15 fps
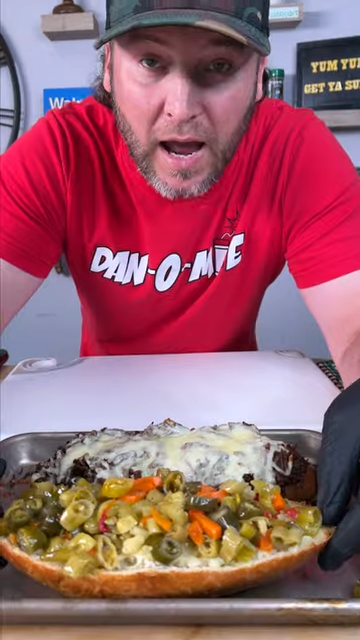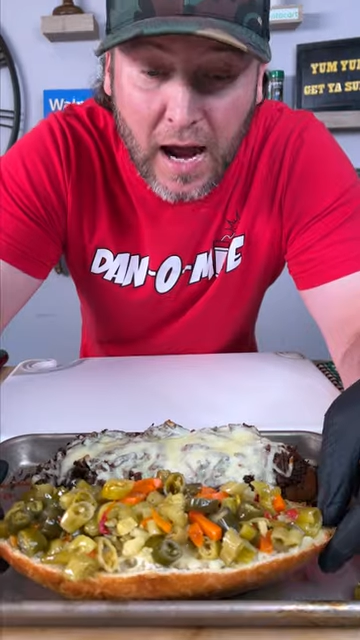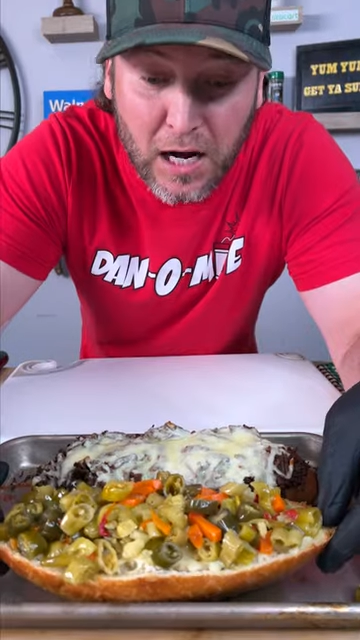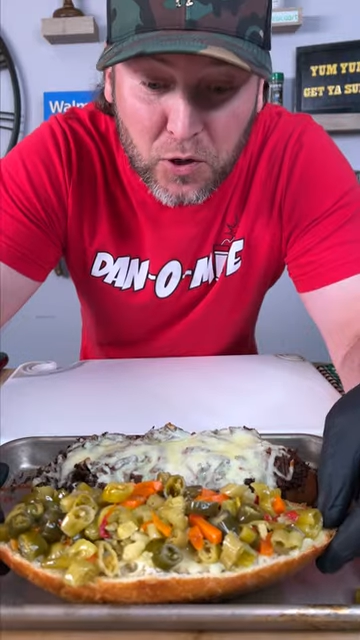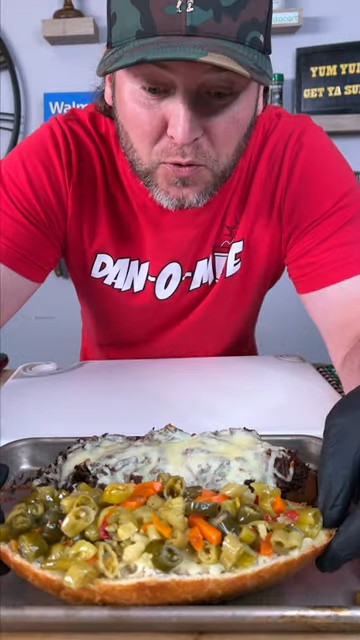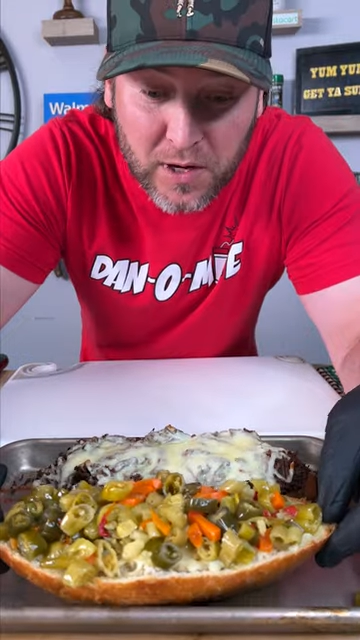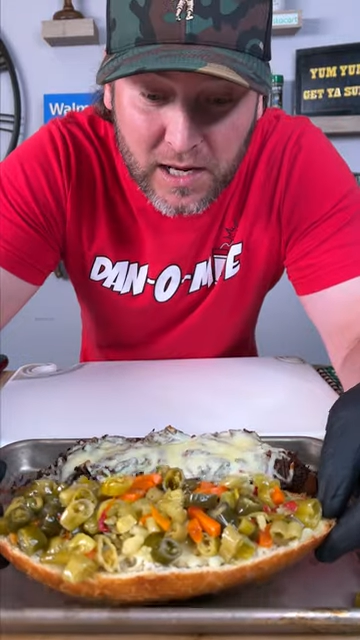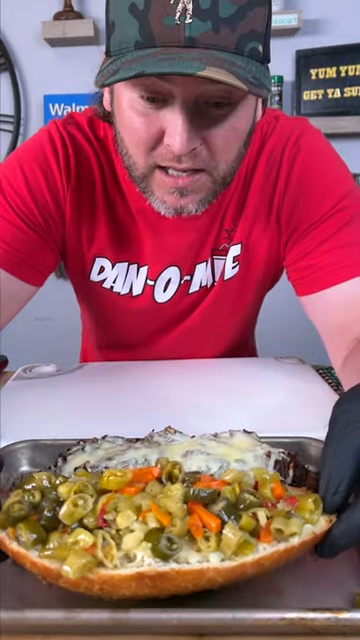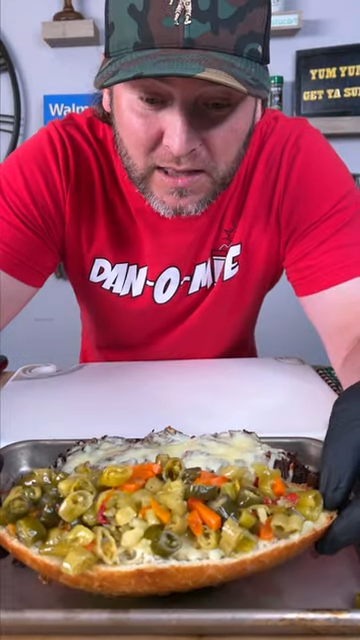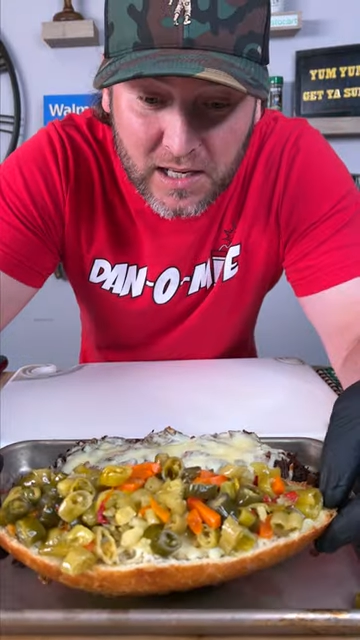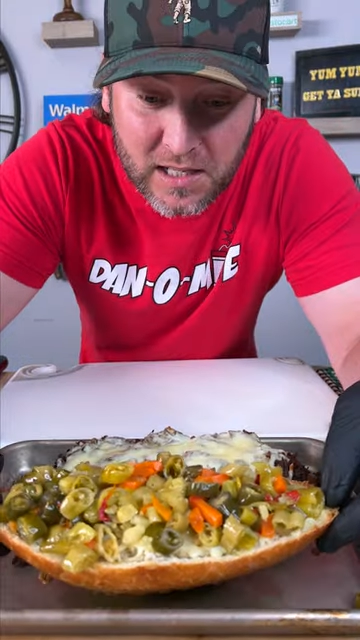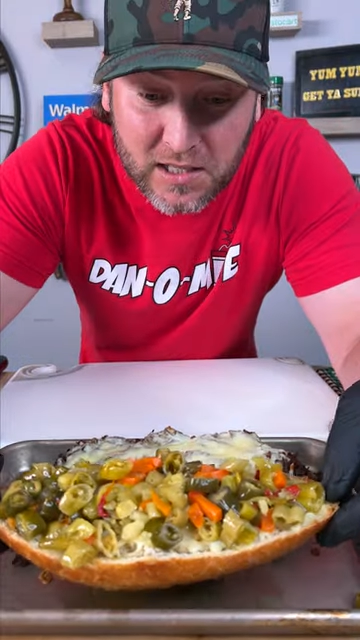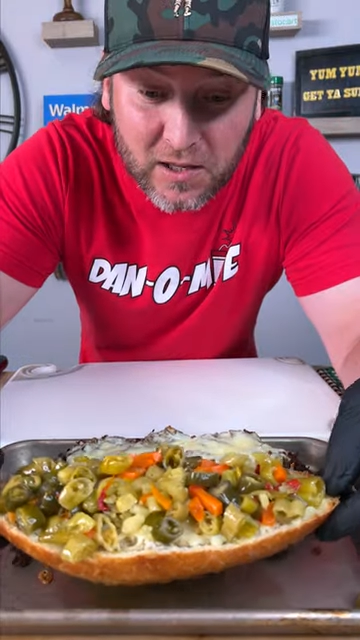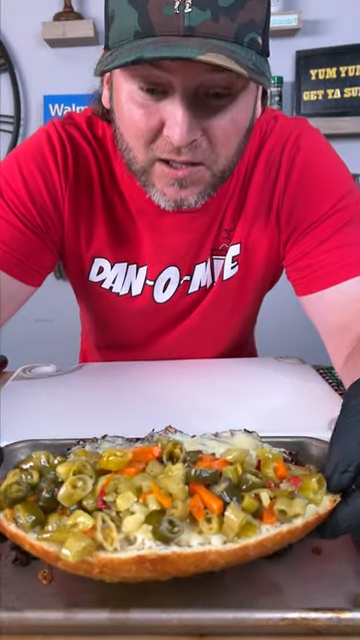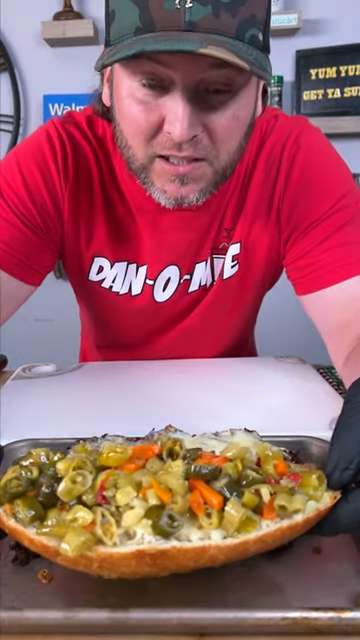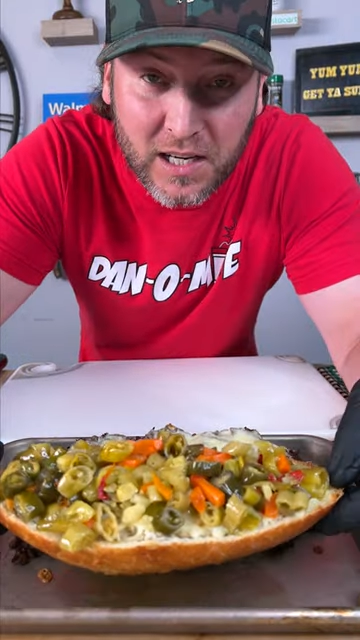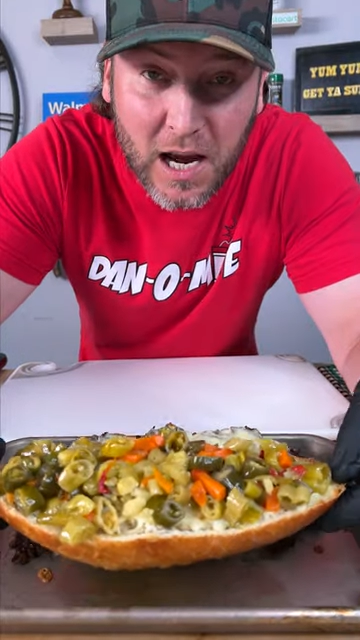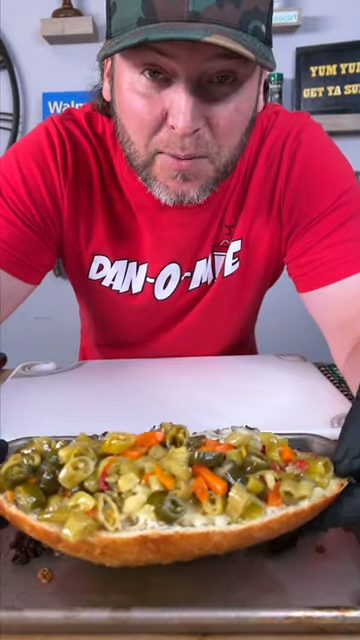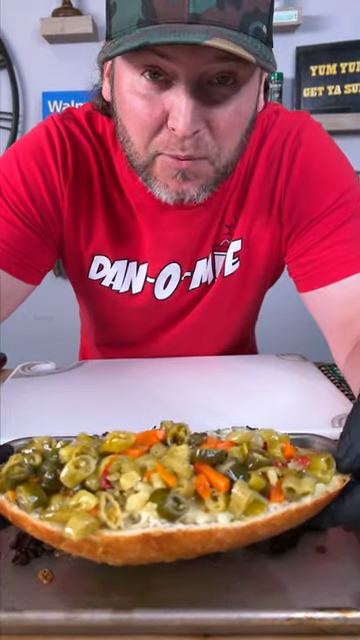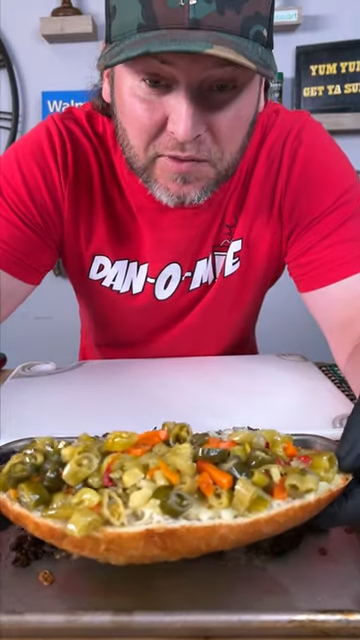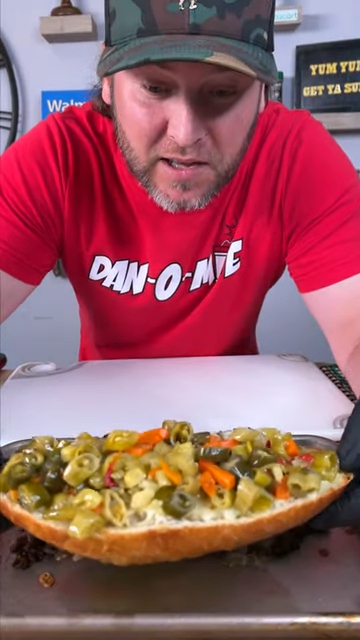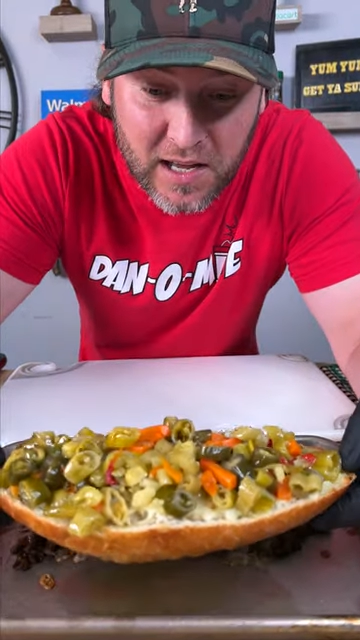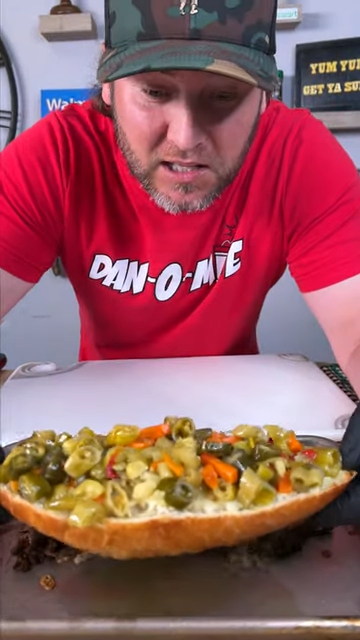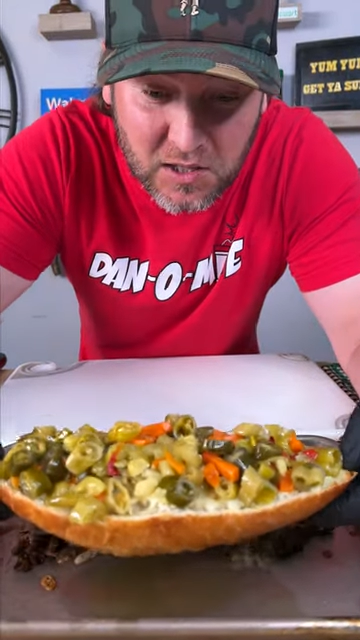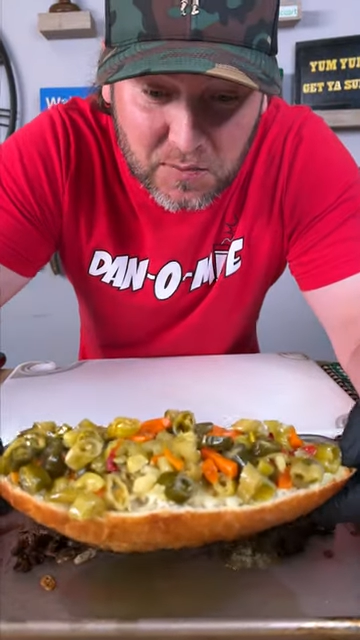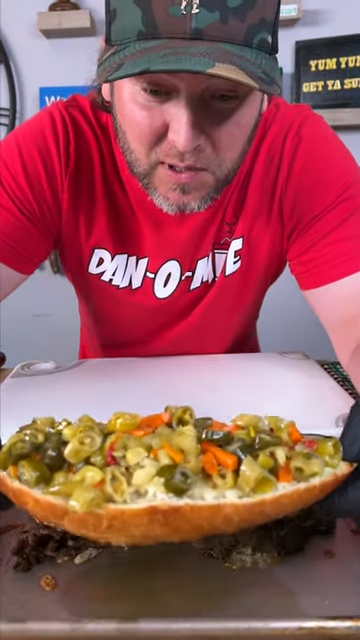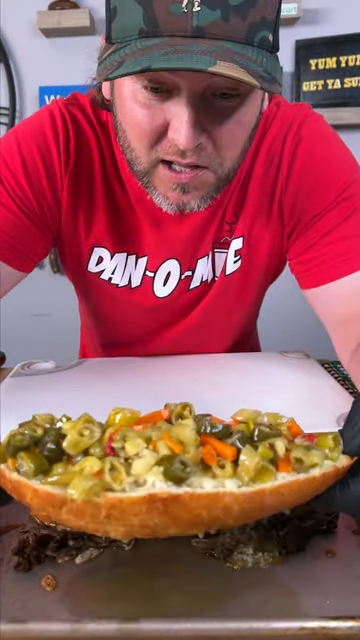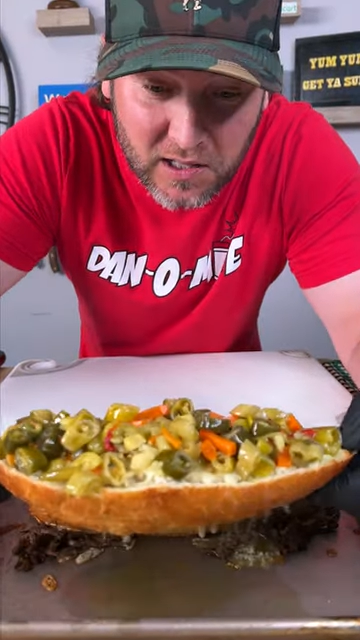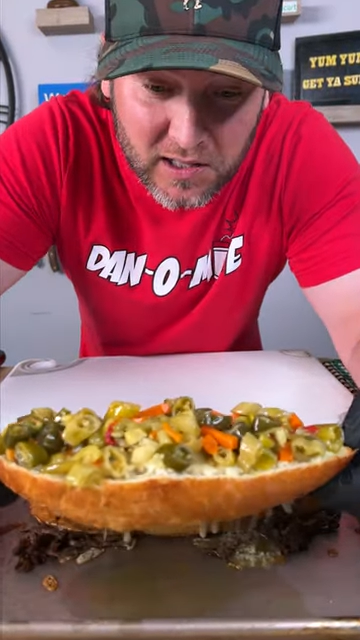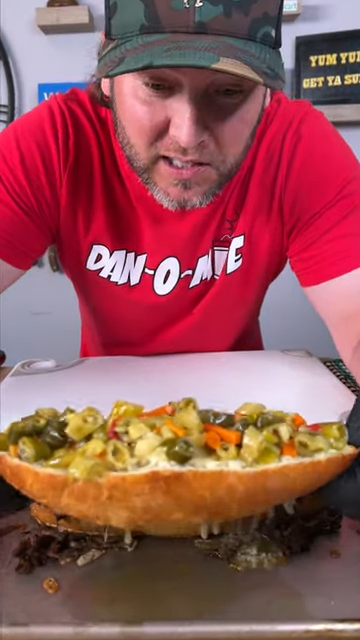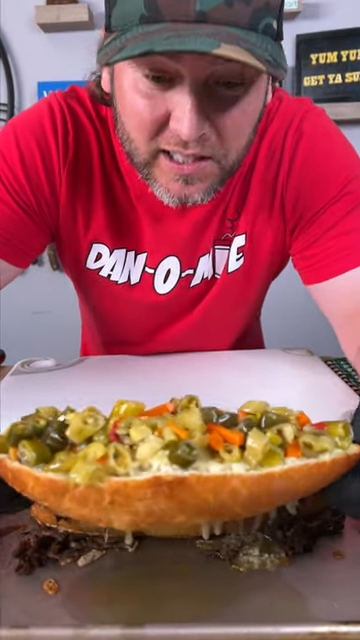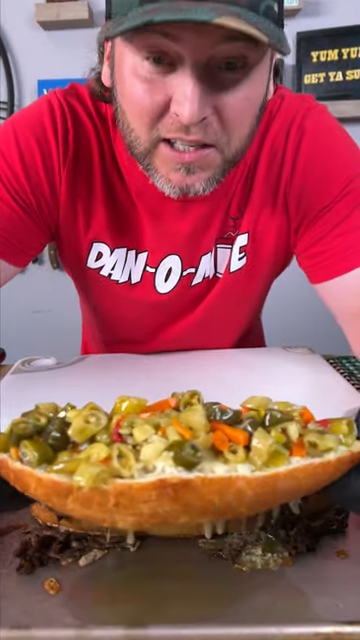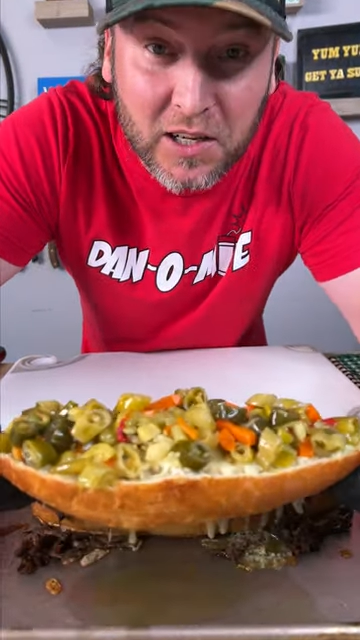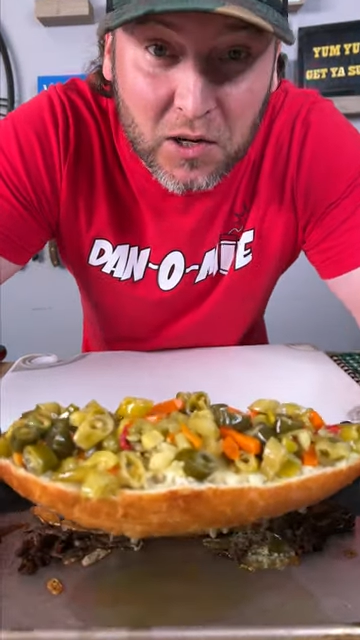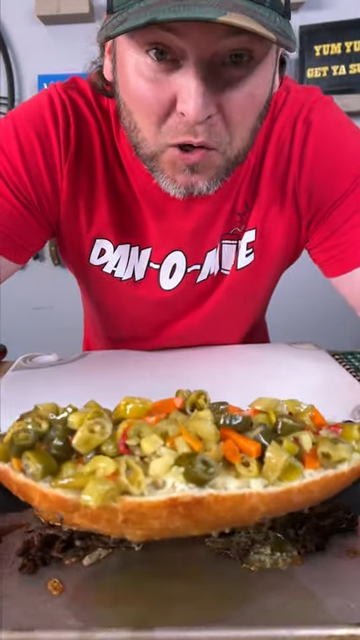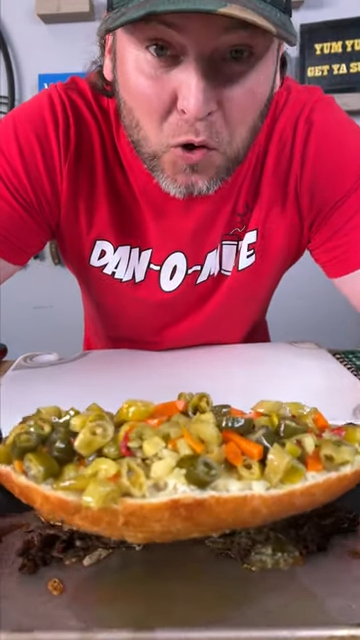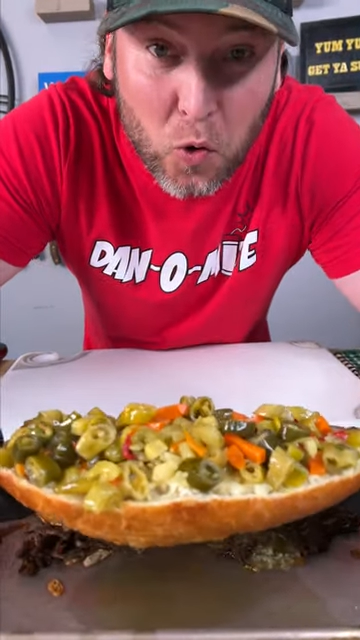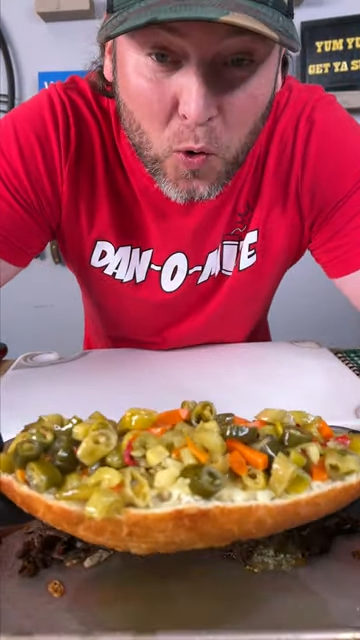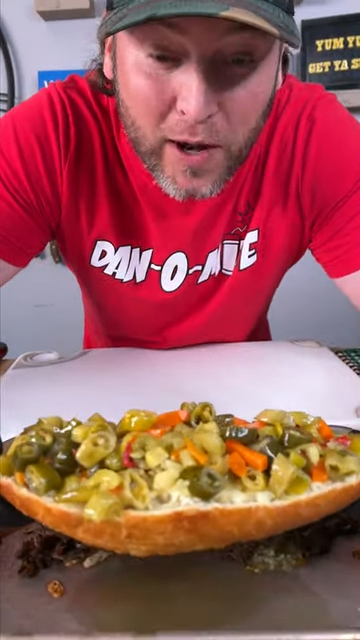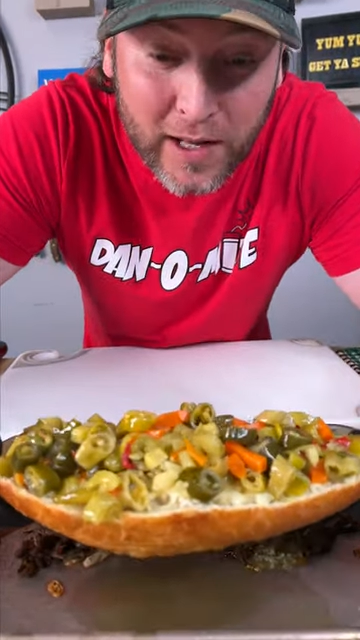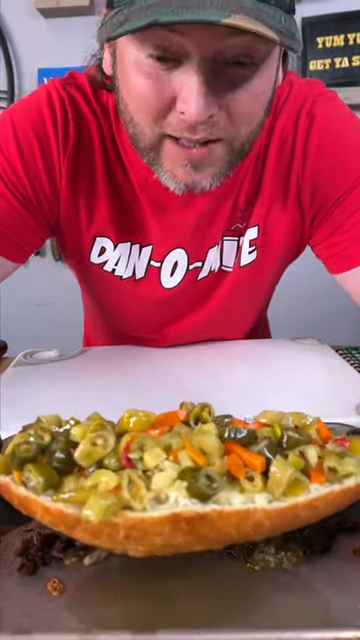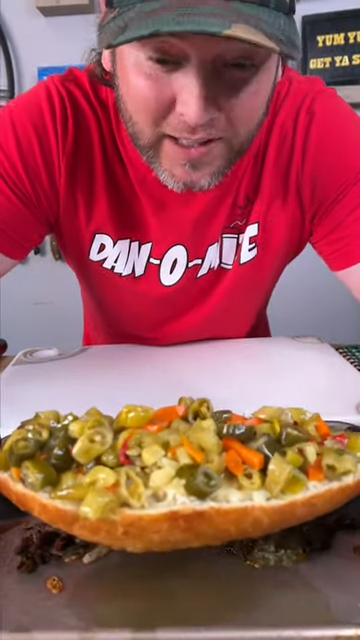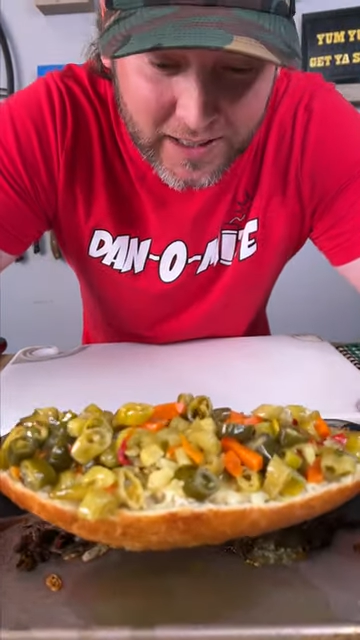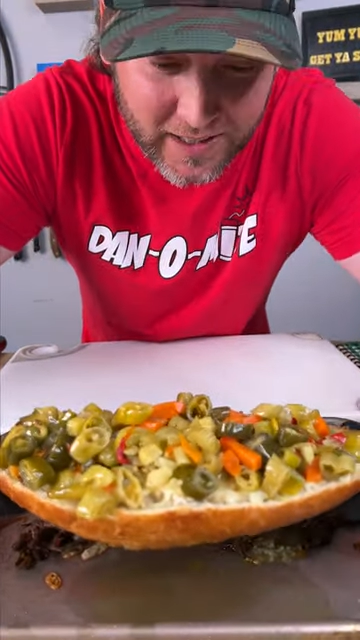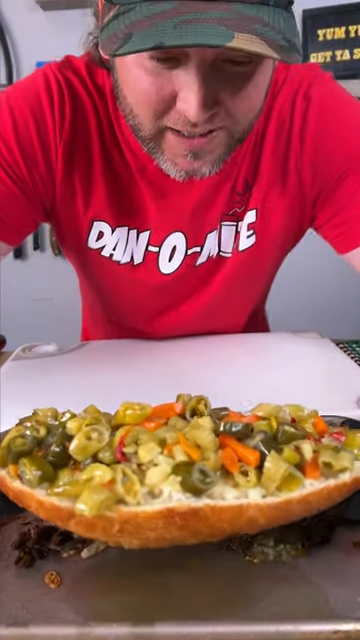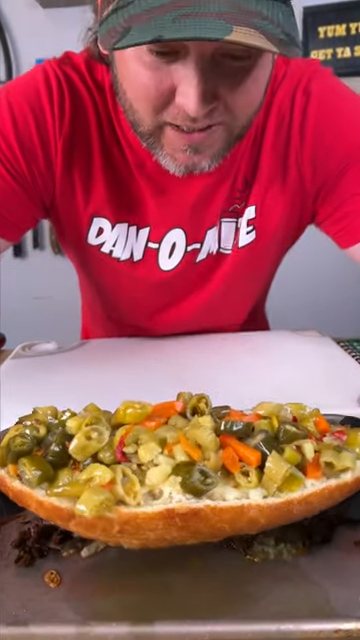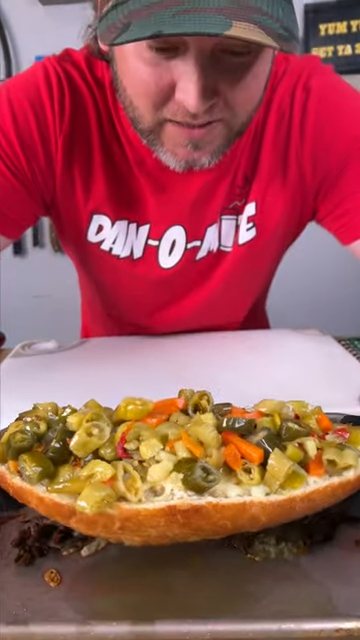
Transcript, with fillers: How do we get this on top without spilling it? Quickly.